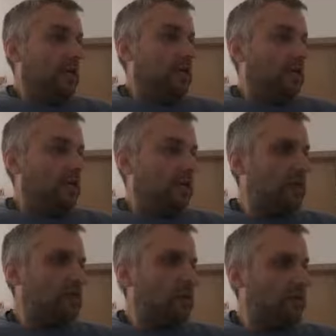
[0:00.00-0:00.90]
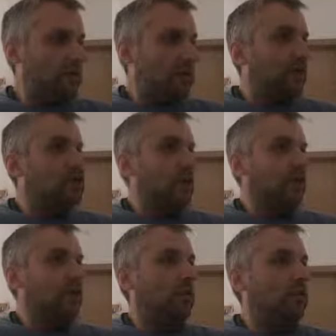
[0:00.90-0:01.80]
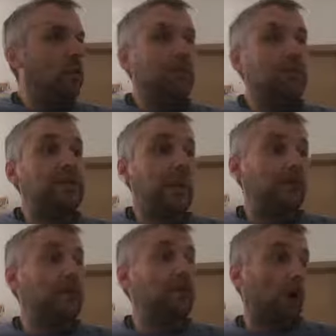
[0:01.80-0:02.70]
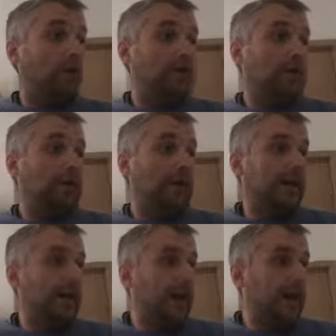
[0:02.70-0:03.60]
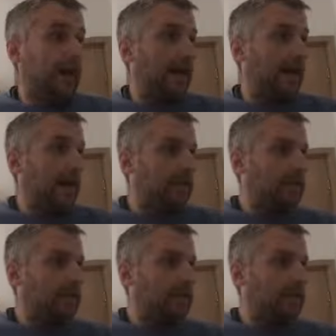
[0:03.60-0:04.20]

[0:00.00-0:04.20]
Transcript: So the story is about Brigadier General Norman Dutch Cota, an